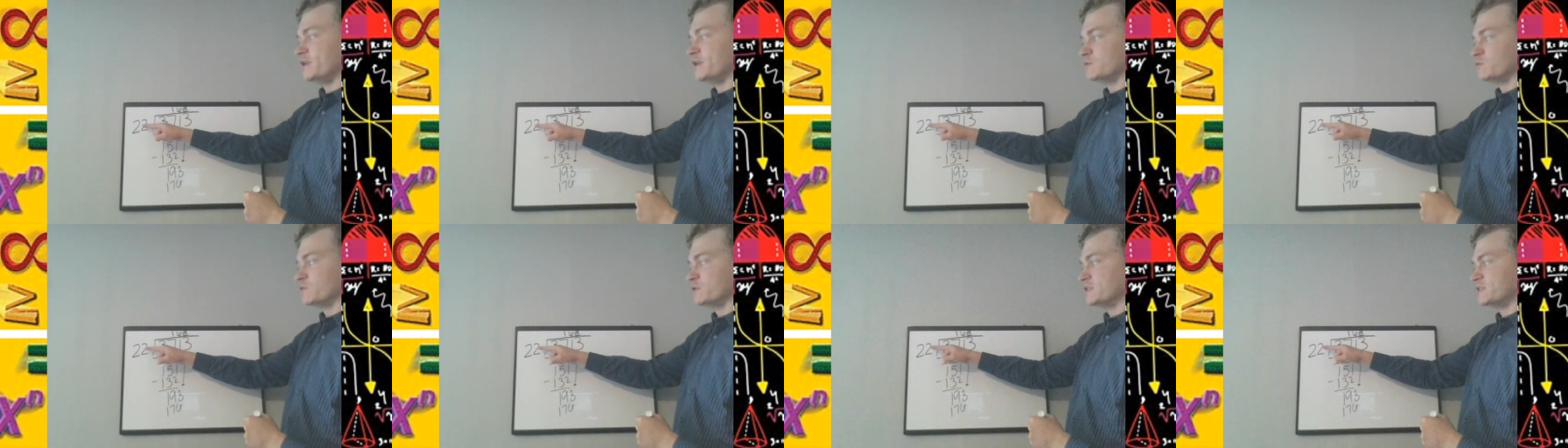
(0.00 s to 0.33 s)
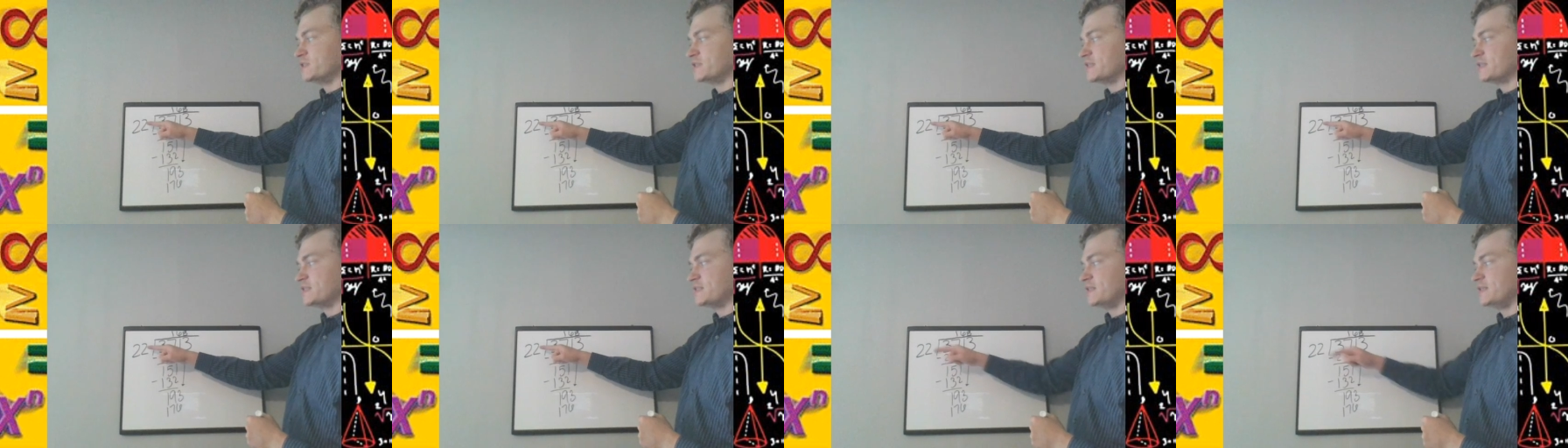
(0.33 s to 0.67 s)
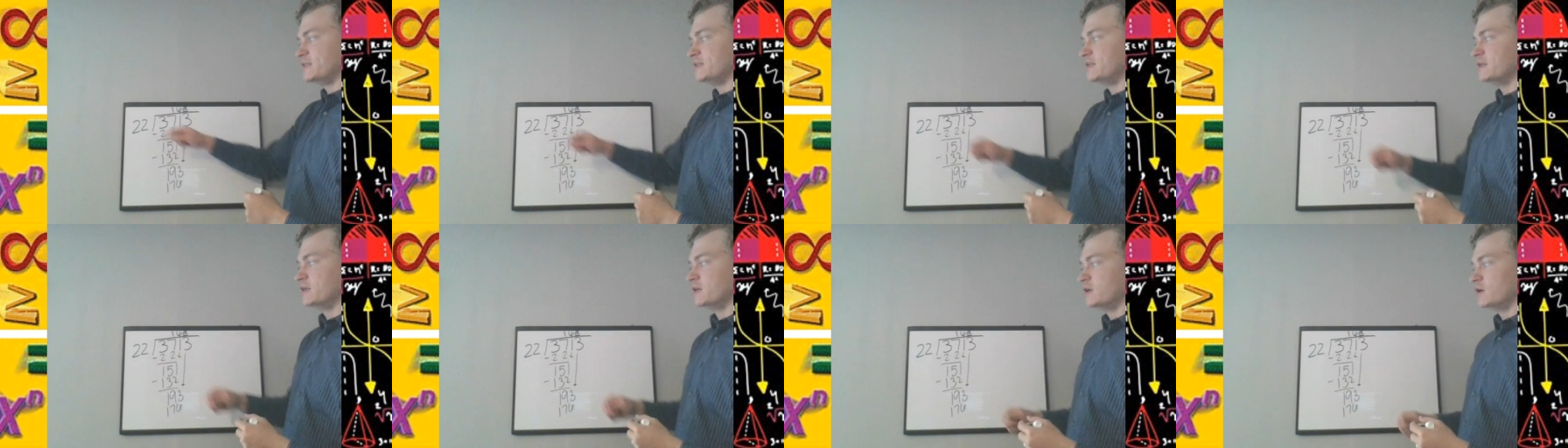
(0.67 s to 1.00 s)
is 160,
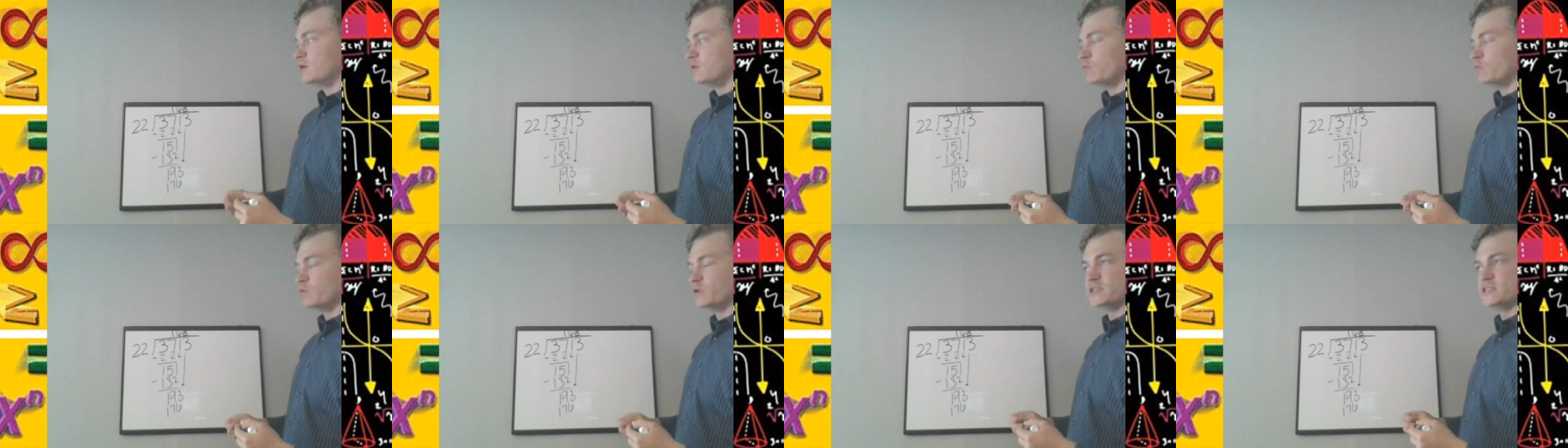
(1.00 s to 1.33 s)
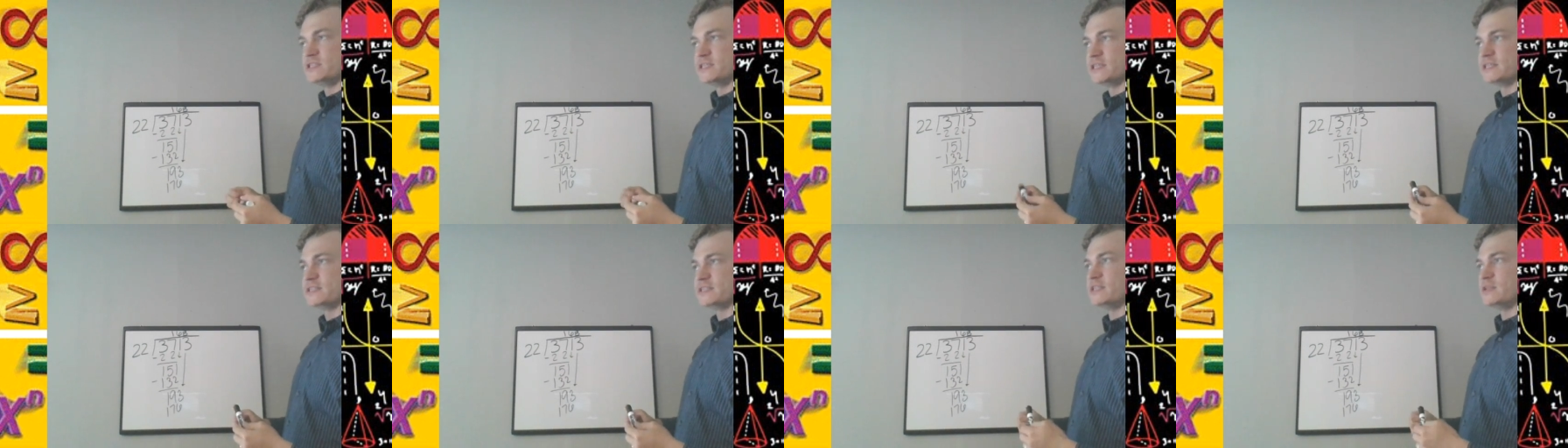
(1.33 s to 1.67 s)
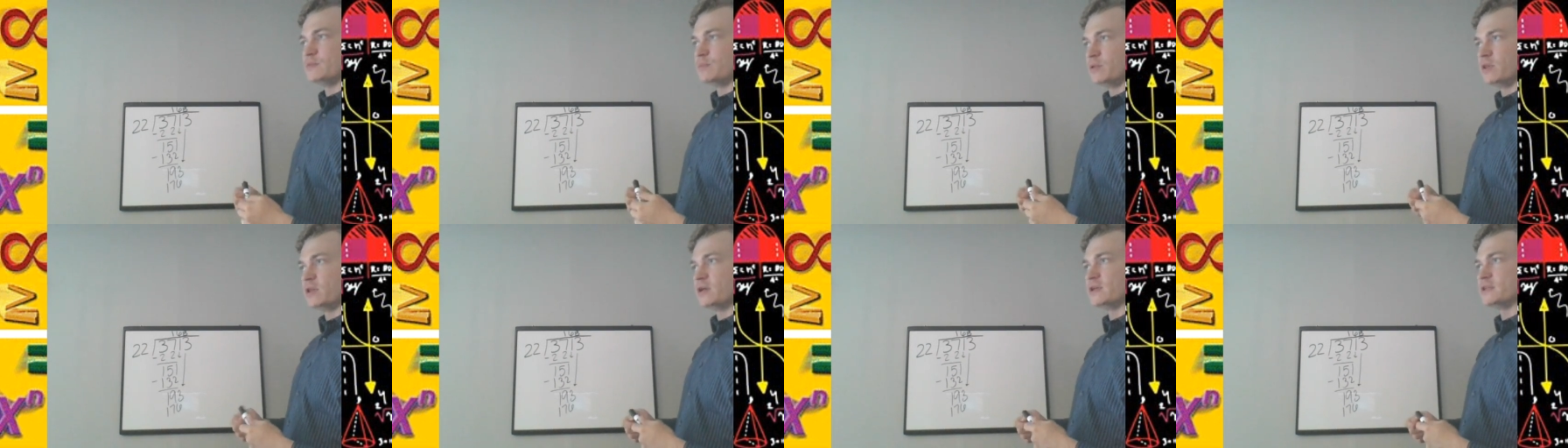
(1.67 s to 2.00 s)
160
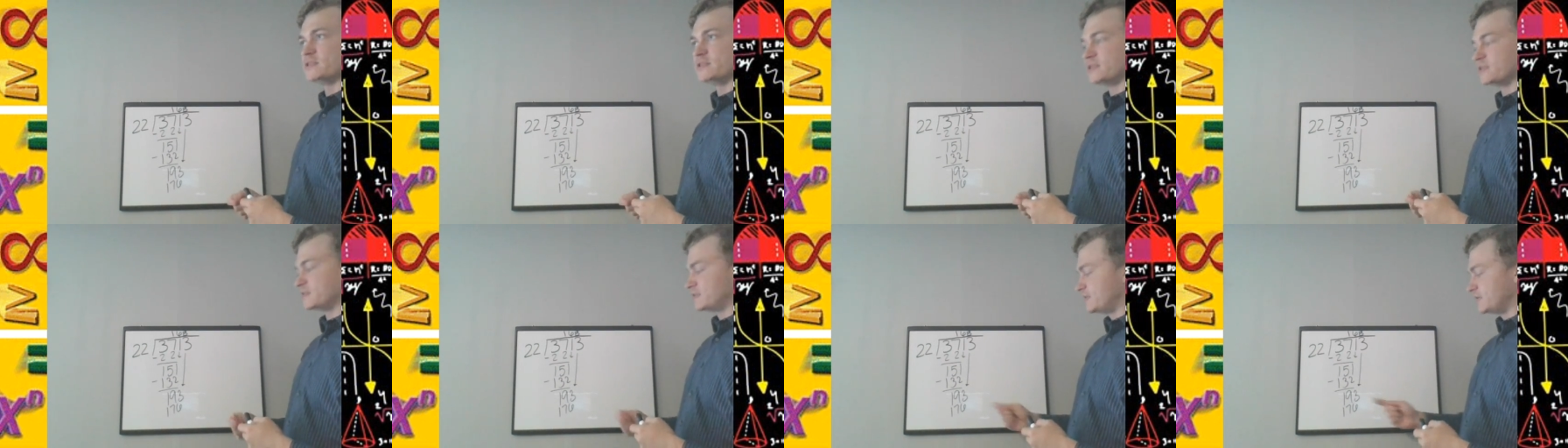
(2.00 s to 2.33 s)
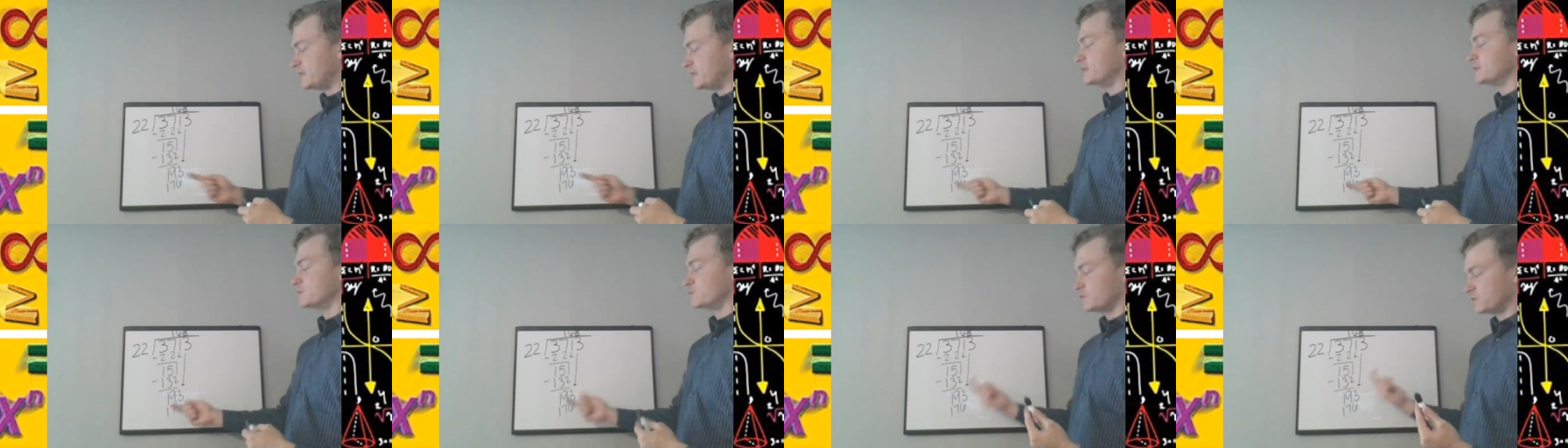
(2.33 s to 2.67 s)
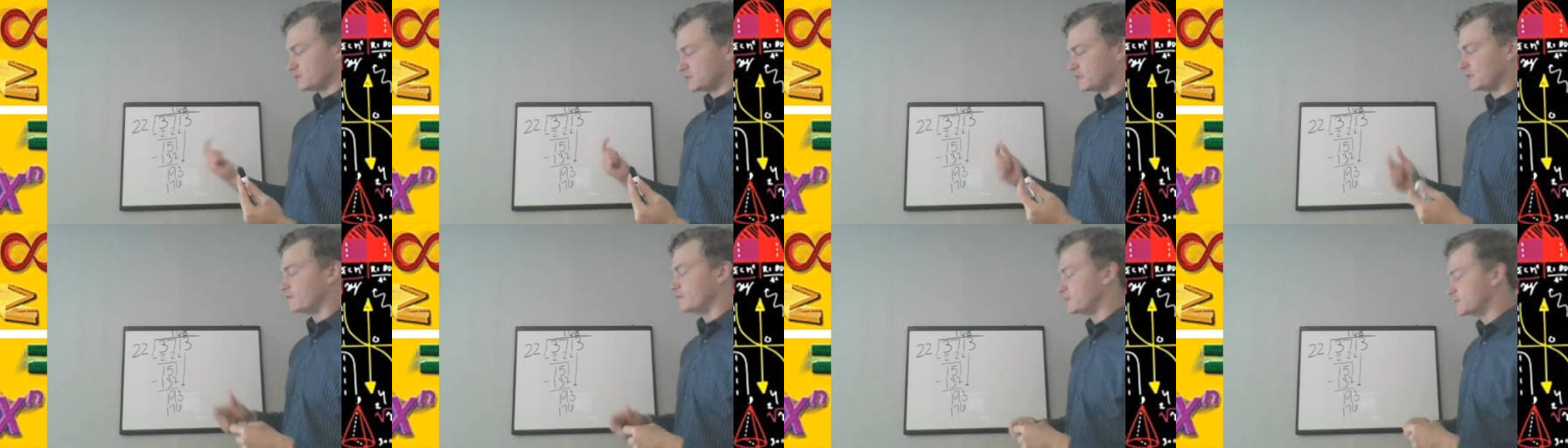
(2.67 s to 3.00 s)
plus 16 is
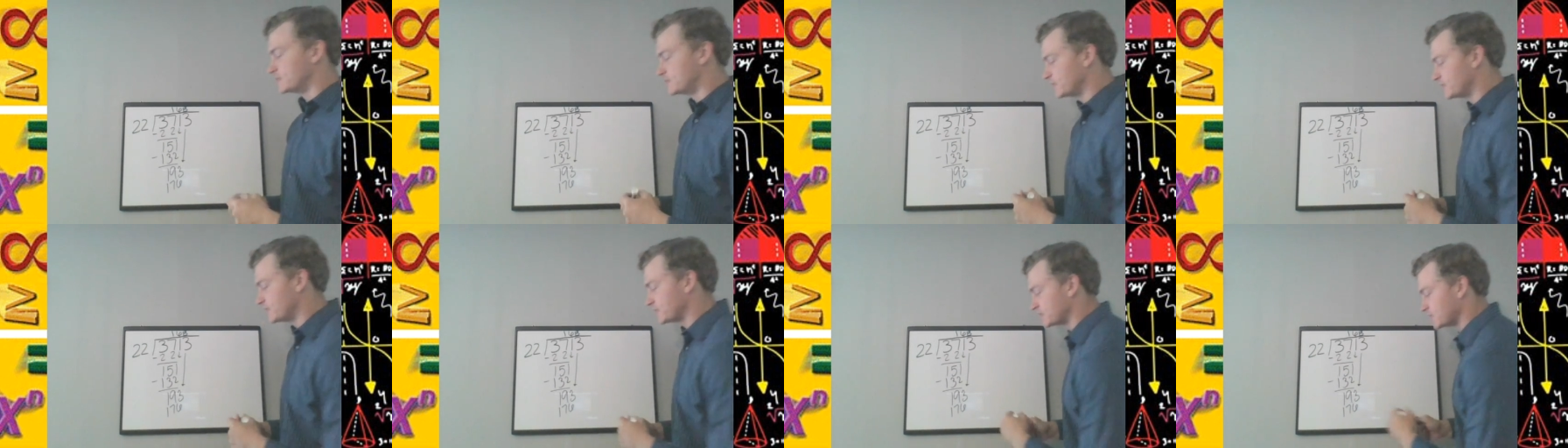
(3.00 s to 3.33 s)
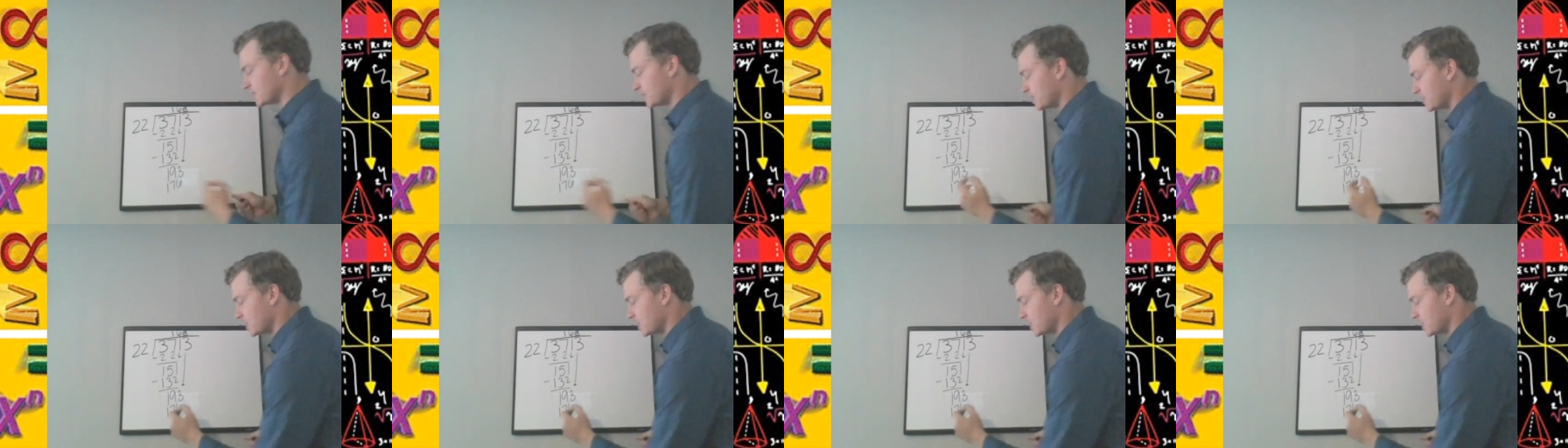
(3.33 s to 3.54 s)
176.